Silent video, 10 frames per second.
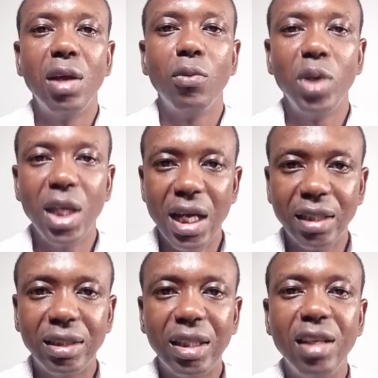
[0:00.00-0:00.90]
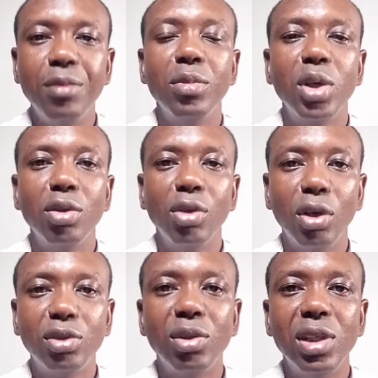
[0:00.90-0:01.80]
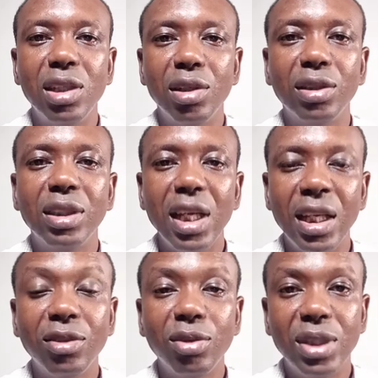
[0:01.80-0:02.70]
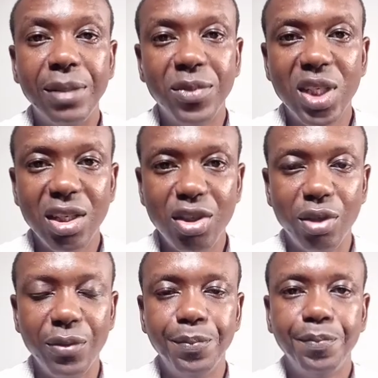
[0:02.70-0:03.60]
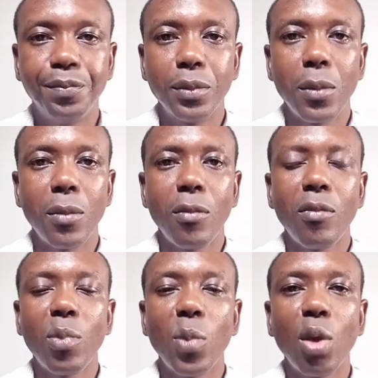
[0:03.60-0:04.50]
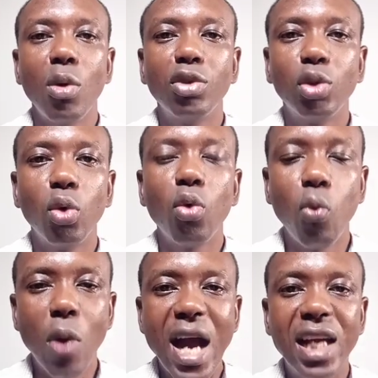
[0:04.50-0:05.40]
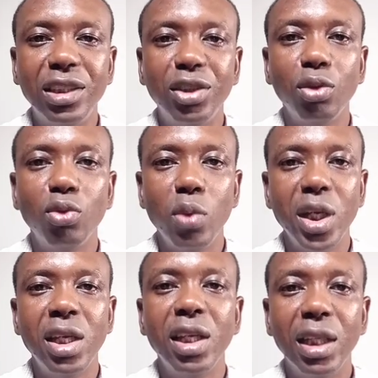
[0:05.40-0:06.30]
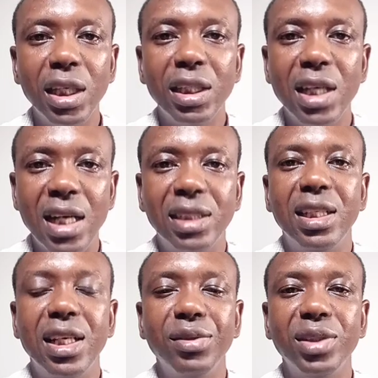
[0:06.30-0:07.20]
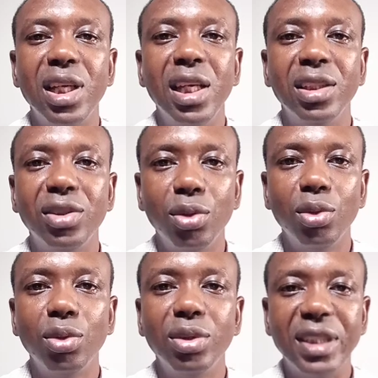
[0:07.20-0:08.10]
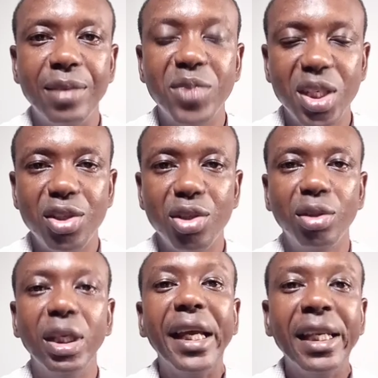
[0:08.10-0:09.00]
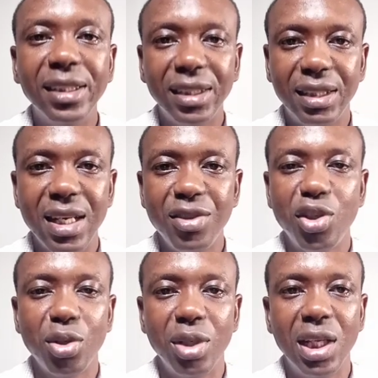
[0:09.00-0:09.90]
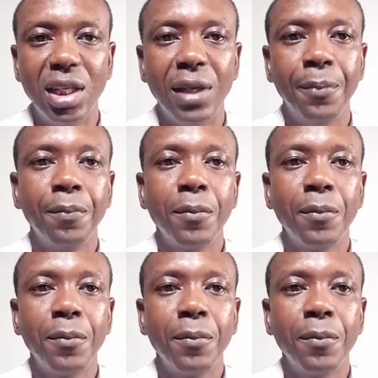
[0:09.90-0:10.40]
We ask Him not to lead us into temptation, so, why should we lead ourselves into temptation intentionally?